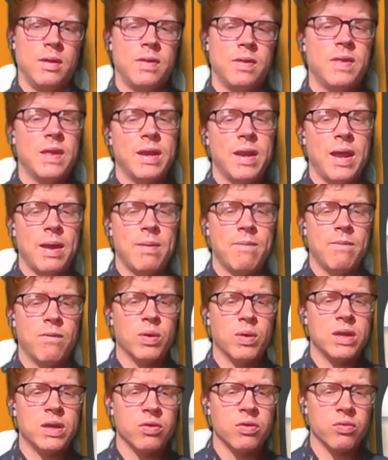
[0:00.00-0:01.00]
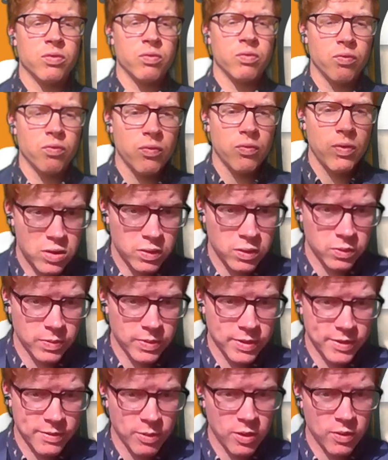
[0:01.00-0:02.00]
The name for a directional
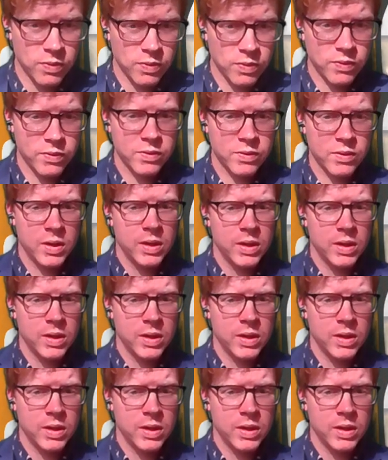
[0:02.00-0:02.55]
response